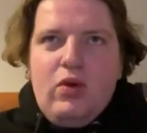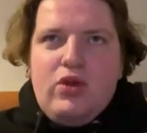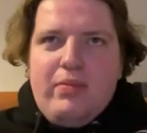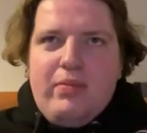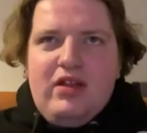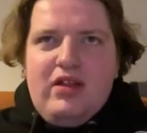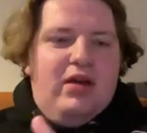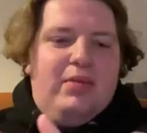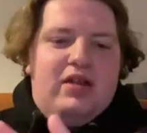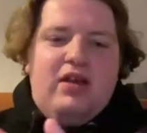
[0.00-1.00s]
Which I might
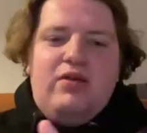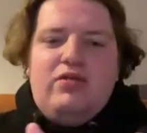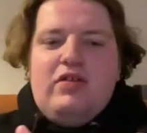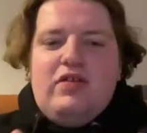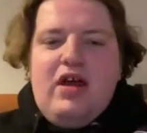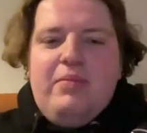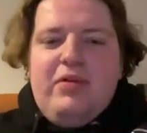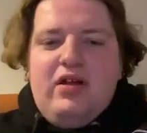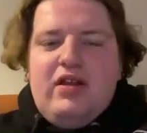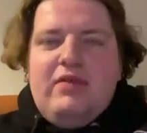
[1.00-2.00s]
announce at the start,
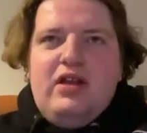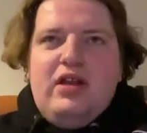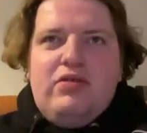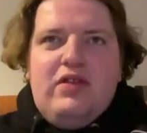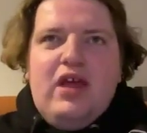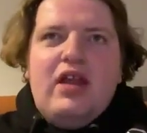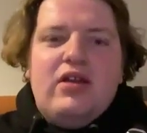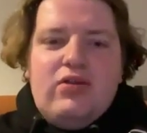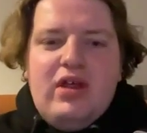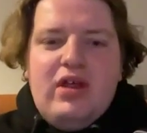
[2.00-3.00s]
but I'll definitely announce at the
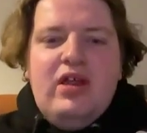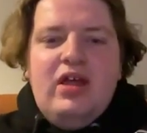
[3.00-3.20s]
end as well.